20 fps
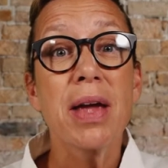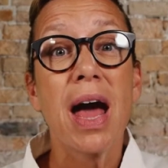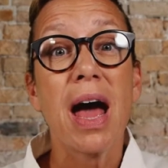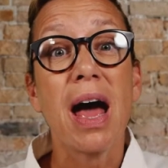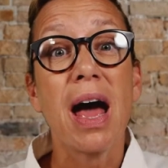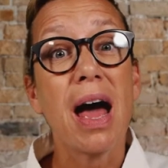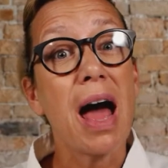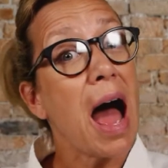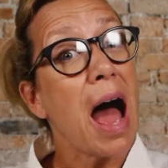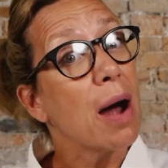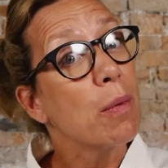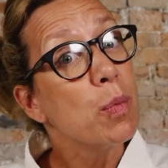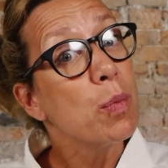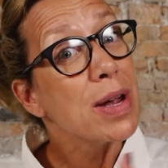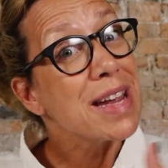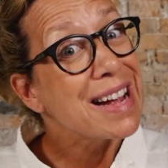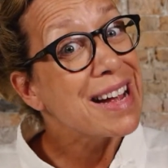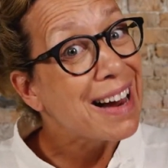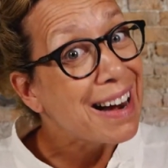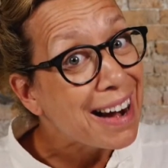and we
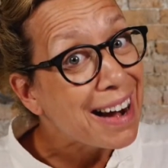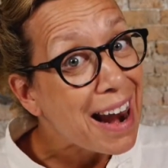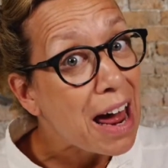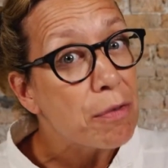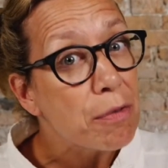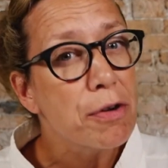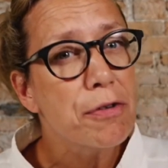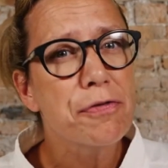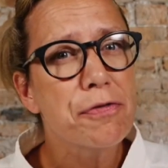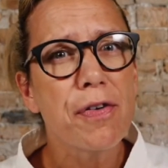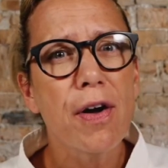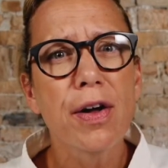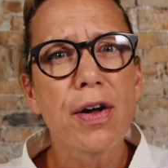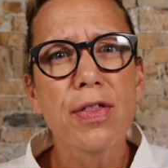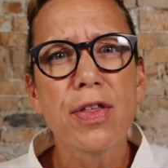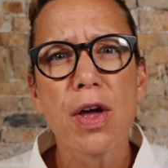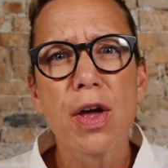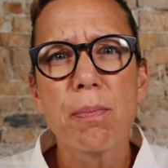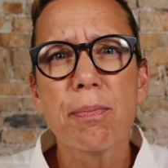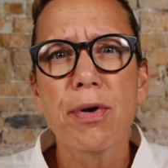clarify
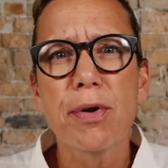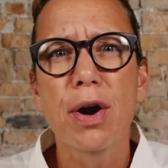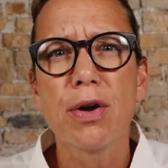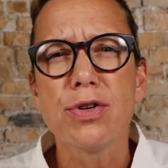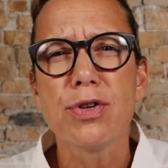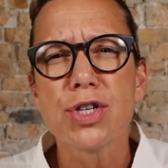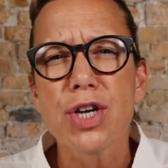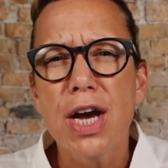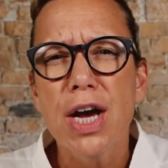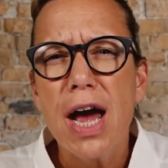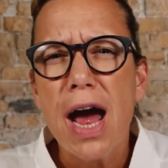the approach.